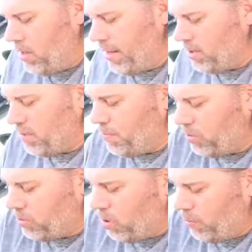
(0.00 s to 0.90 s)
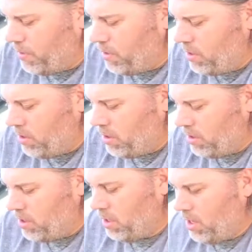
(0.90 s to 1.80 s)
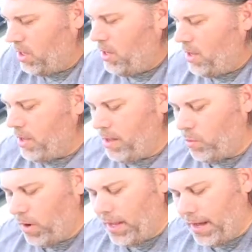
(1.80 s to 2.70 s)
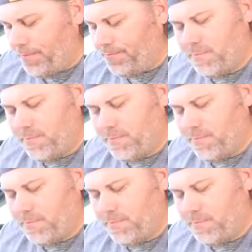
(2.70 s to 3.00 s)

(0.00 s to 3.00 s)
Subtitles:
That just pulls open, and voila.